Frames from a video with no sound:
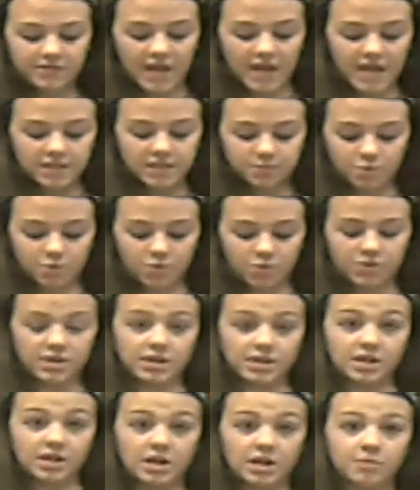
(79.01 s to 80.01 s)
That's more
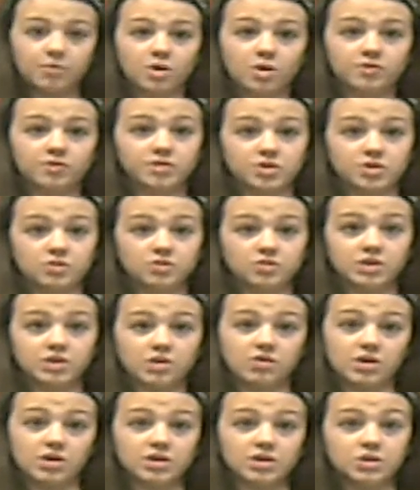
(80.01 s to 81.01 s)
than the number of students
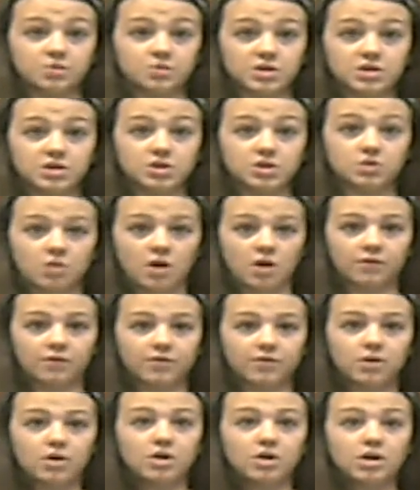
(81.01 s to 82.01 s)
in grades 3 to
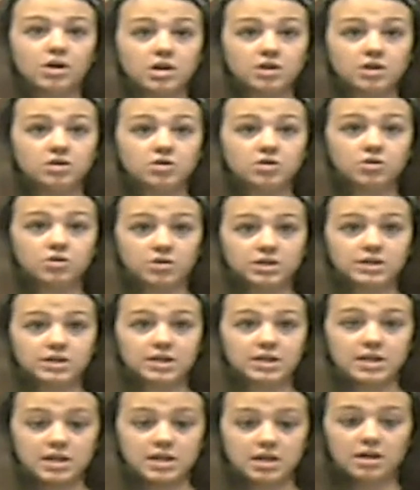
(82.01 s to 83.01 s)
12 in New York
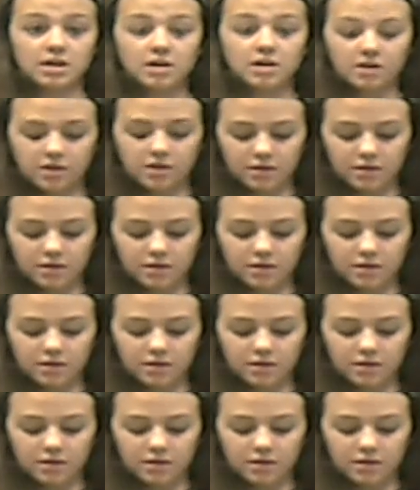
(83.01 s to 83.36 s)
City,